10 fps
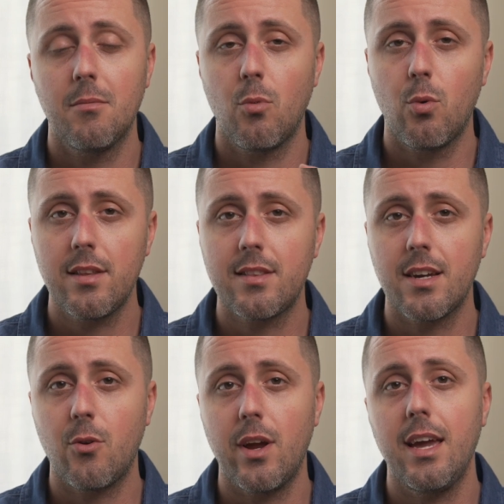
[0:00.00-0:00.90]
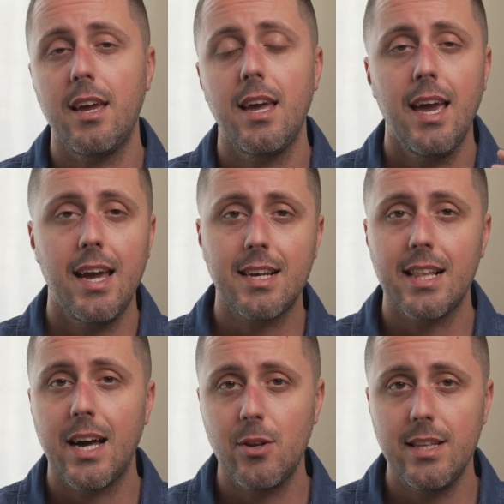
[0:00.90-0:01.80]
with the gray and
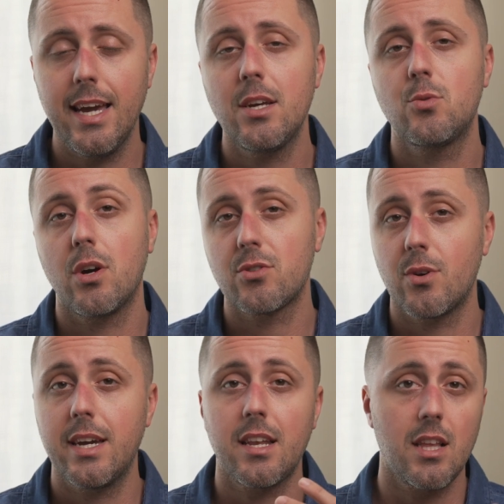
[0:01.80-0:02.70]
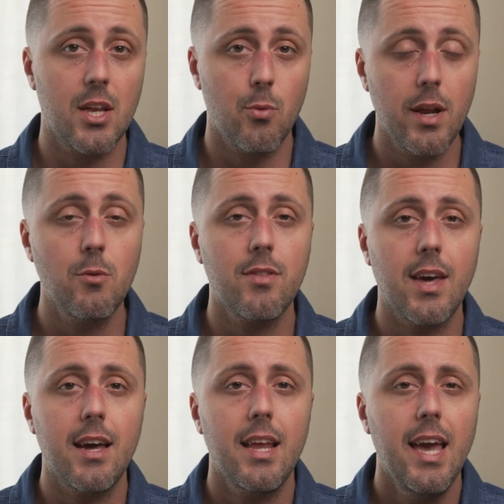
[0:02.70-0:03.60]
cloudy days, we also get a lot of rain with
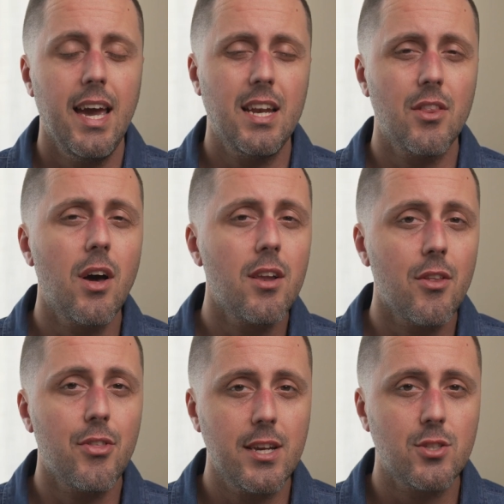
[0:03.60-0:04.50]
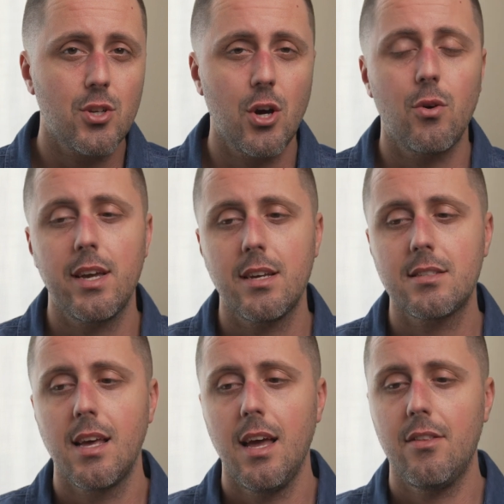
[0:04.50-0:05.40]
that. And another thing to note
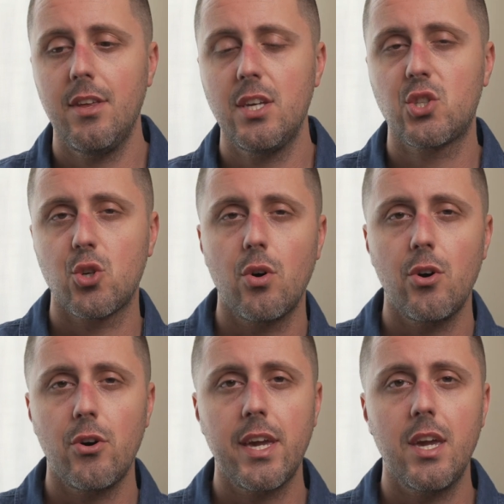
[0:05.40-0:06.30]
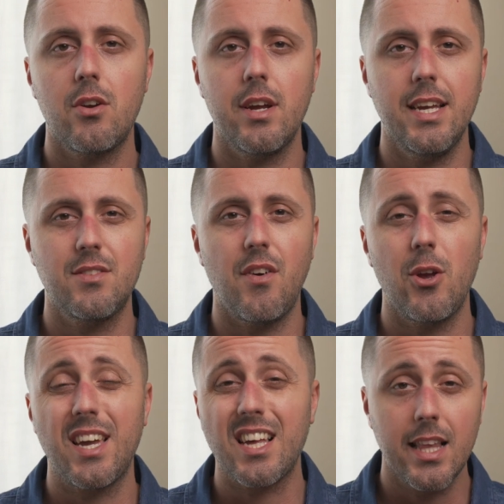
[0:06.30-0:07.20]
is the soil here is
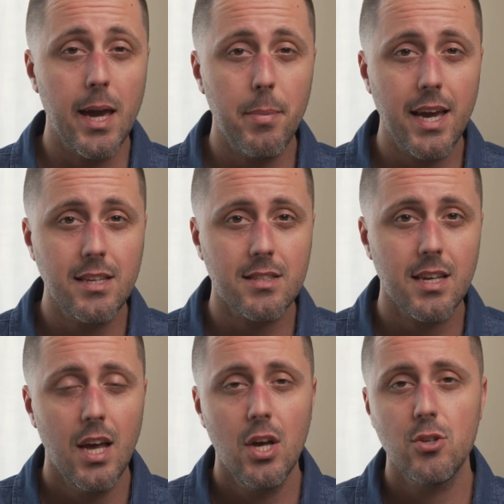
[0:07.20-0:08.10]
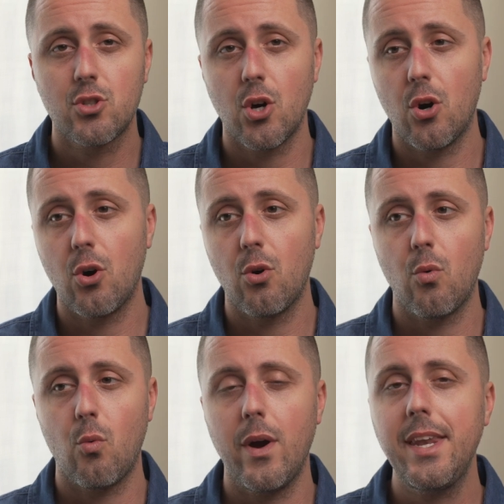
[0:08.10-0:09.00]
very clay based. So
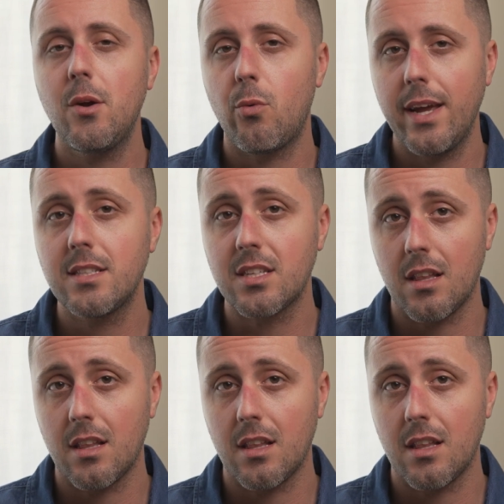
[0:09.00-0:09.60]
when it rains a